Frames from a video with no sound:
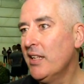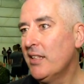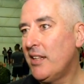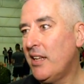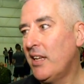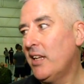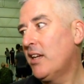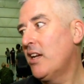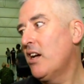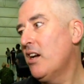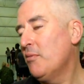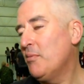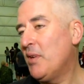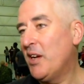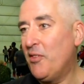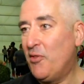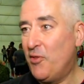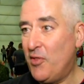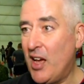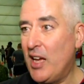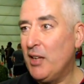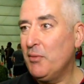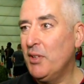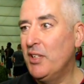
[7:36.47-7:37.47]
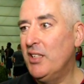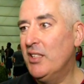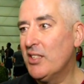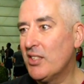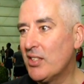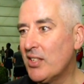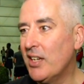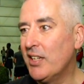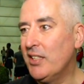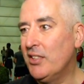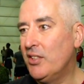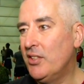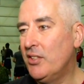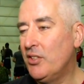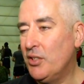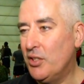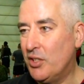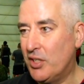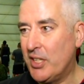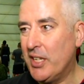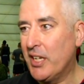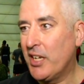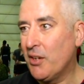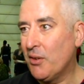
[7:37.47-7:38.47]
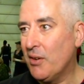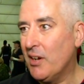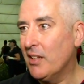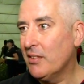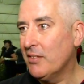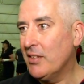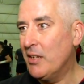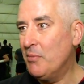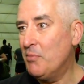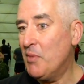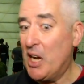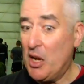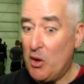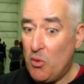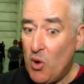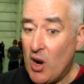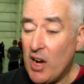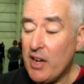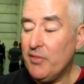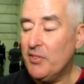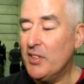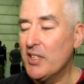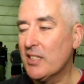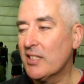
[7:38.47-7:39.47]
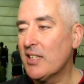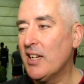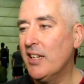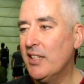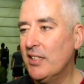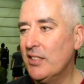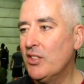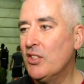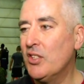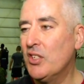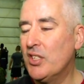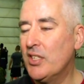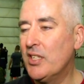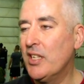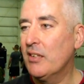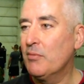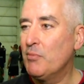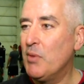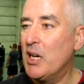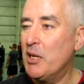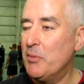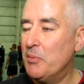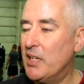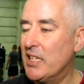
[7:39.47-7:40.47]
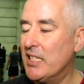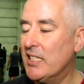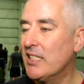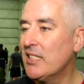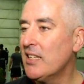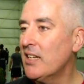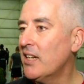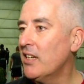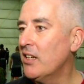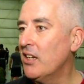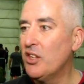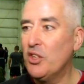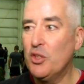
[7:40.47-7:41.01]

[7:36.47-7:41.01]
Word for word: Thank God my family decided to stick around and my wife decided to stick by my side.